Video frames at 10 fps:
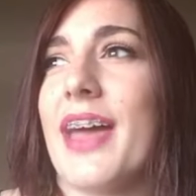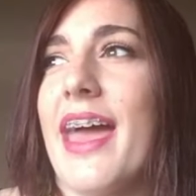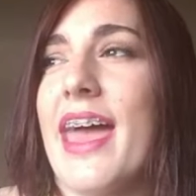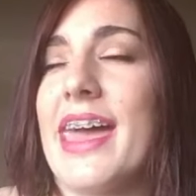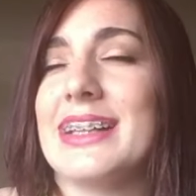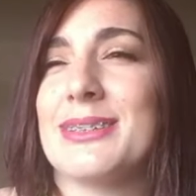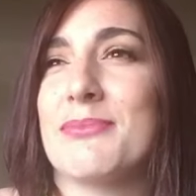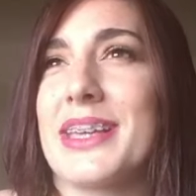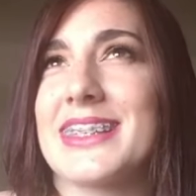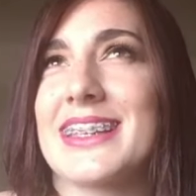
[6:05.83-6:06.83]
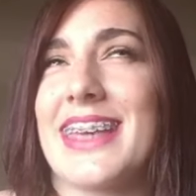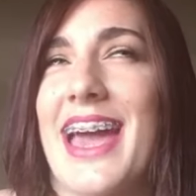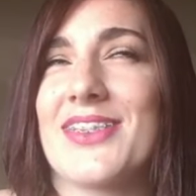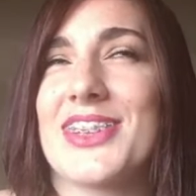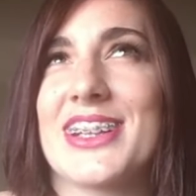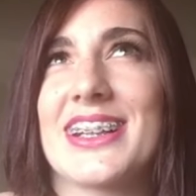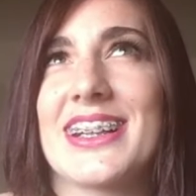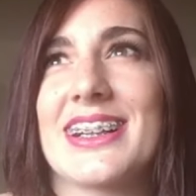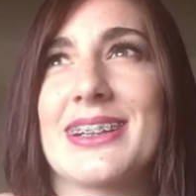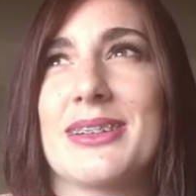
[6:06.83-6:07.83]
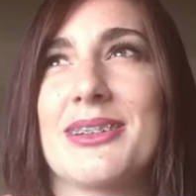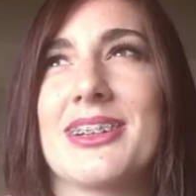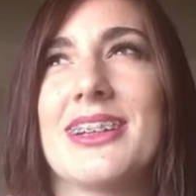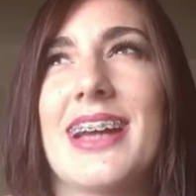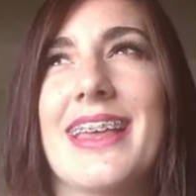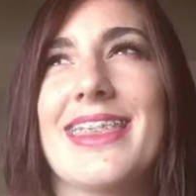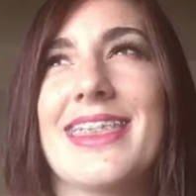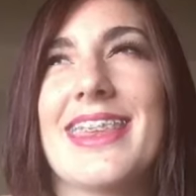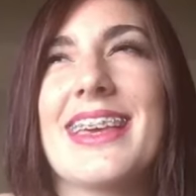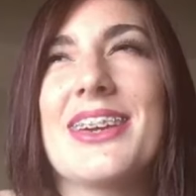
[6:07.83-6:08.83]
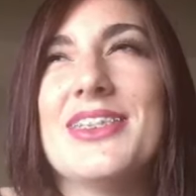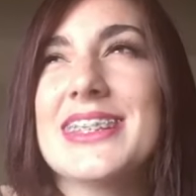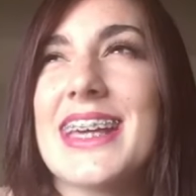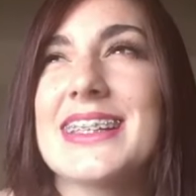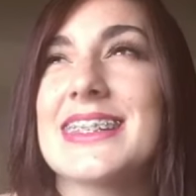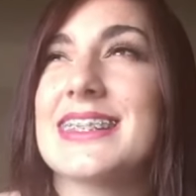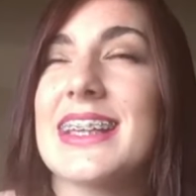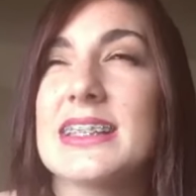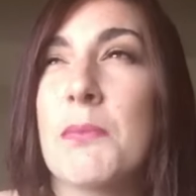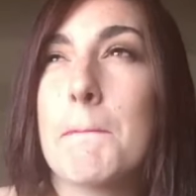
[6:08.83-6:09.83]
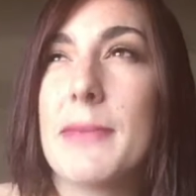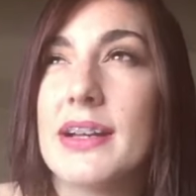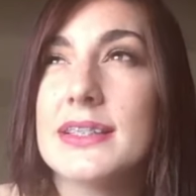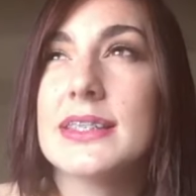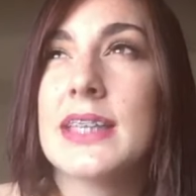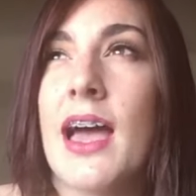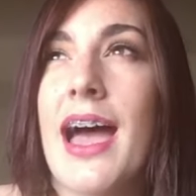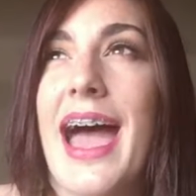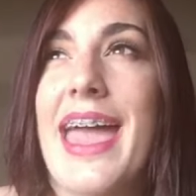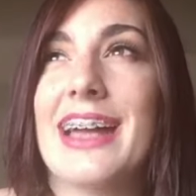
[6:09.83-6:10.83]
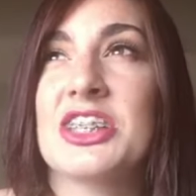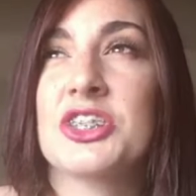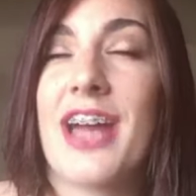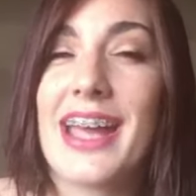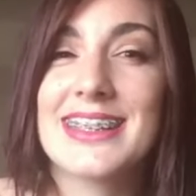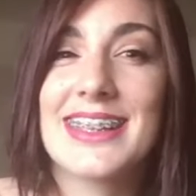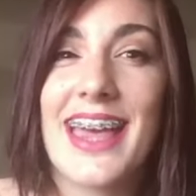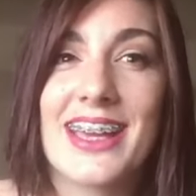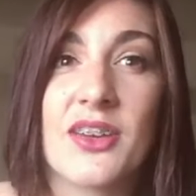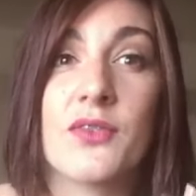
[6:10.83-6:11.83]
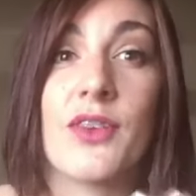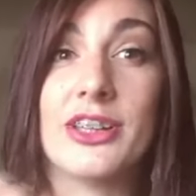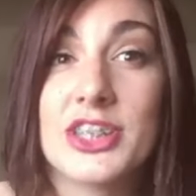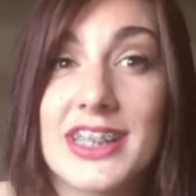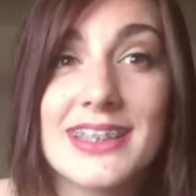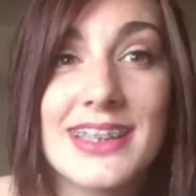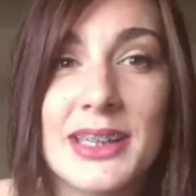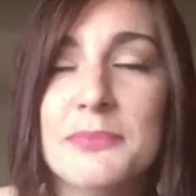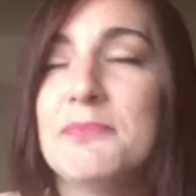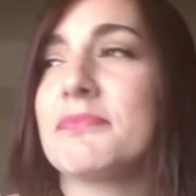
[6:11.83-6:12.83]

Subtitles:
And basically after, I think it was like 6 months, I had tried to like French kiss him.